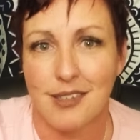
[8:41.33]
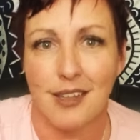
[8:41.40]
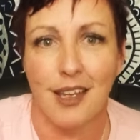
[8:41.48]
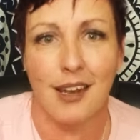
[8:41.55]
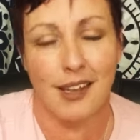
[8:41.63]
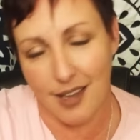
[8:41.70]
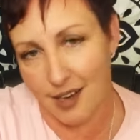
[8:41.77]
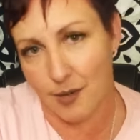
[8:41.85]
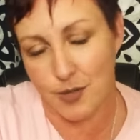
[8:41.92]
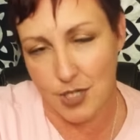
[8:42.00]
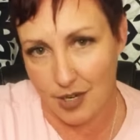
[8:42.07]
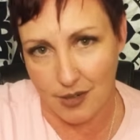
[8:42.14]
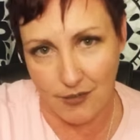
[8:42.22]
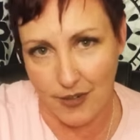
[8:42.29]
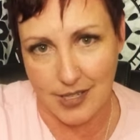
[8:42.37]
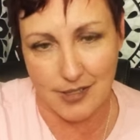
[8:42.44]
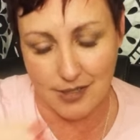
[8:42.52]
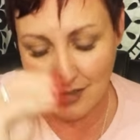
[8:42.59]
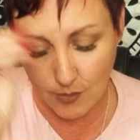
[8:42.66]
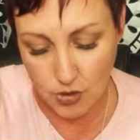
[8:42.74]
And again, I'm talking fast
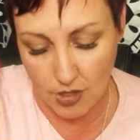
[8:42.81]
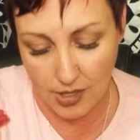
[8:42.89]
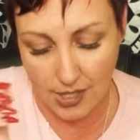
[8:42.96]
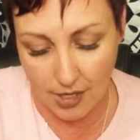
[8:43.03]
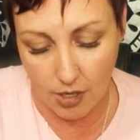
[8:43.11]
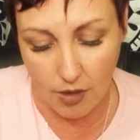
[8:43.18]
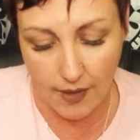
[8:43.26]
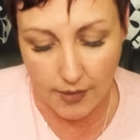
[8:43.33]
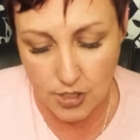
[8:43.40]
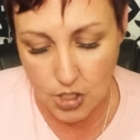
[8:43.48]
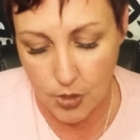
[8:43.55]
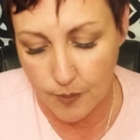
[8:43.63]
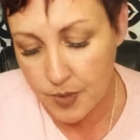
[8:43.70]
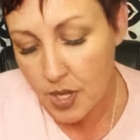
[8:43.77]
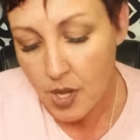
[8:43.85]
because I'm trying to get it all out to you.